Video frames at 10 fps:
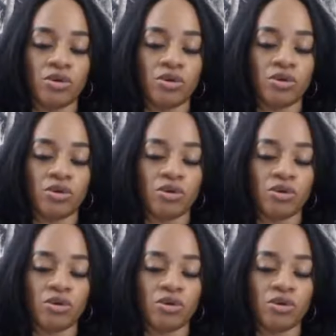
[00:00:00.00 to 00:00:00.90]

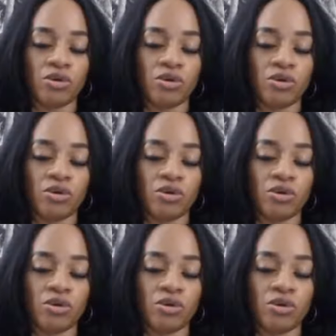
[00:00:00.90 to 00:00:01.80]
to find the
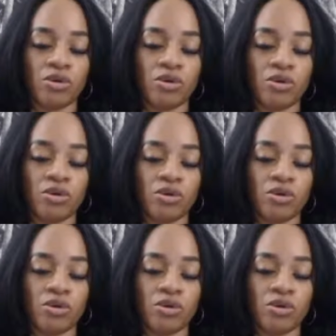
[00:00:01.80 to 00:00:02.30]
people